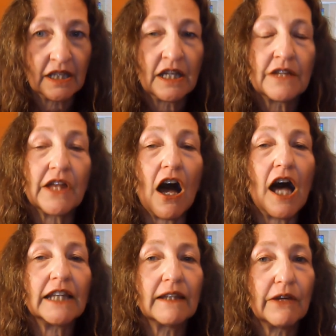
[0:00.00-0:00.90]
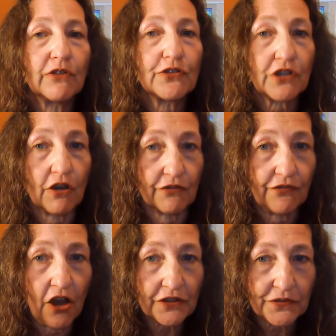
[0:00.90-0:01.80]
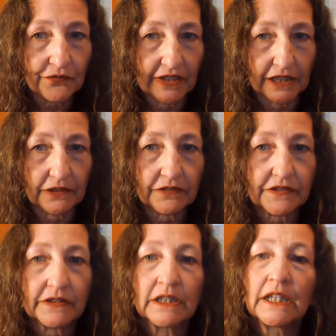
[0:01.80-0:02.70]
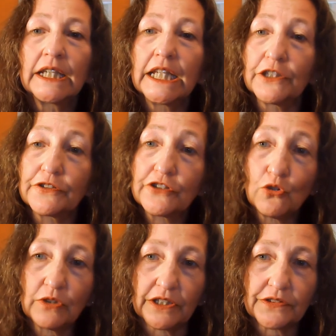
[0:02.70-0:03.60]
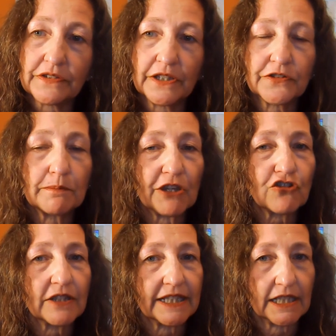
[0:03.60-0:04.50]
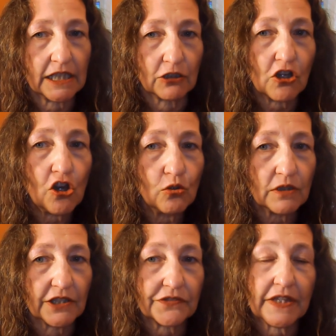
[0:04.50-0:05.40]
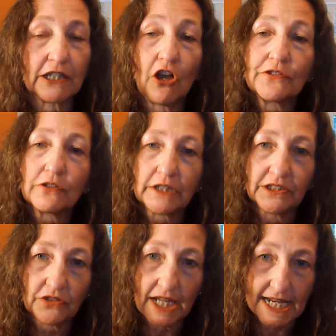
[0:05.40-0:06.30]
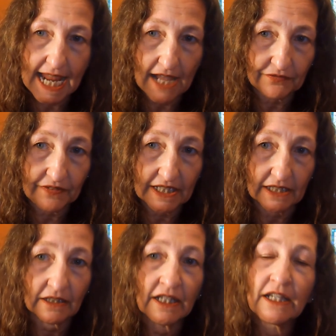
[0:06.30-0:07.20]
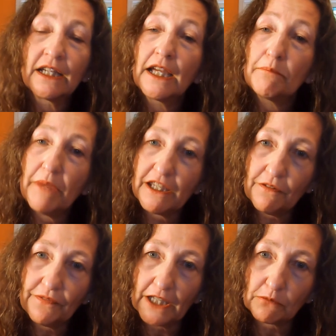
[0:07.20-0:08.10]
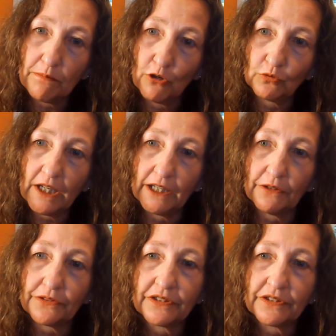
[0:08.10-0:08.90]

The high levels of phosphates in sodas, especially in colas that also contain caffeine, may affect bone health.